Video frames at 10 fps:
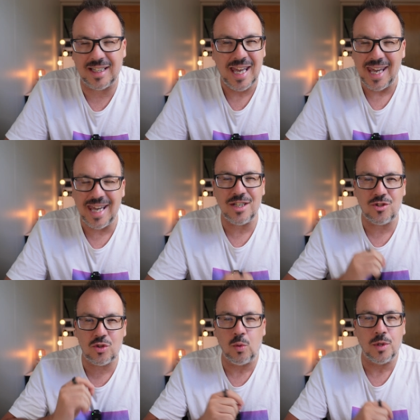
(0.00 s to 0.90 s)
it.
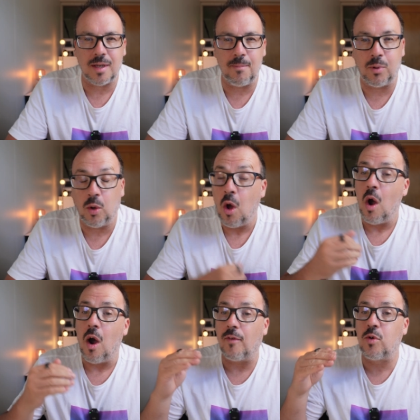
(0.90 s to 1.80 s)
It's so simple.
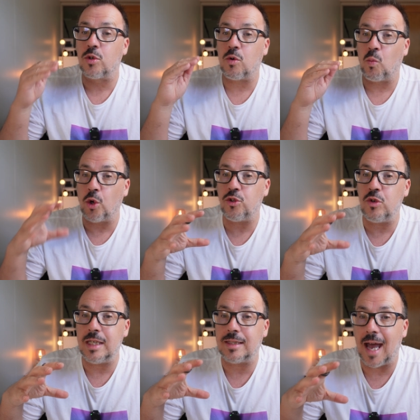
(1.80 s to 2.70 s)
Of course, what
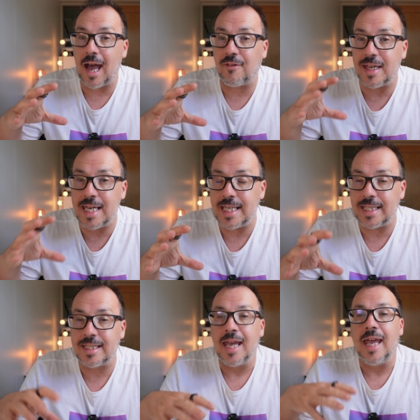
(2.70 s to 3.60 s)
you need to have
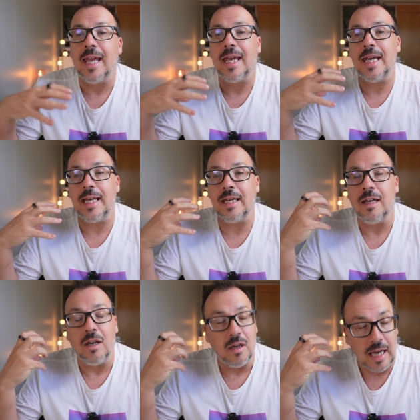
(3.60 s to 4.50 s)
is
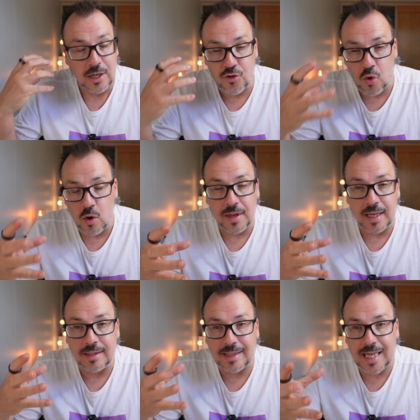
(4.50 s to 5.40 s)
a drone
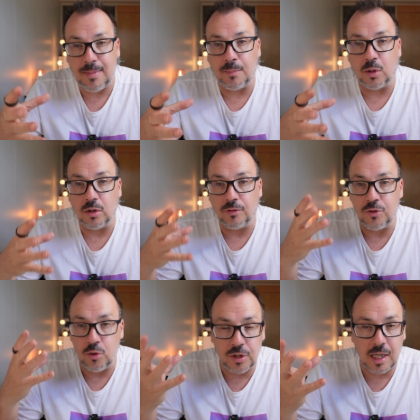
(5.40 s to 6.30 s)
that is capable
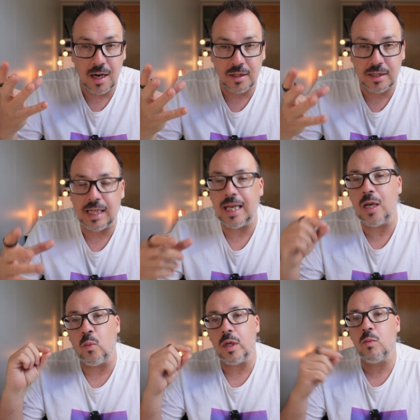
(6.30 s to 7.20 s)
of using
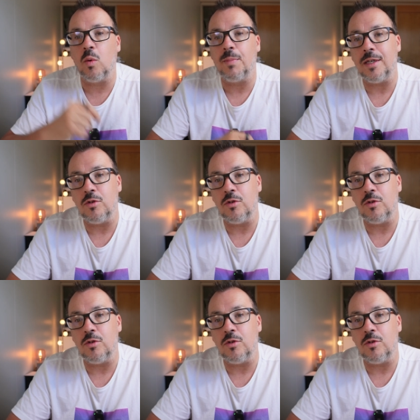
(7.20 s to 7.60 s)
RTK. We will be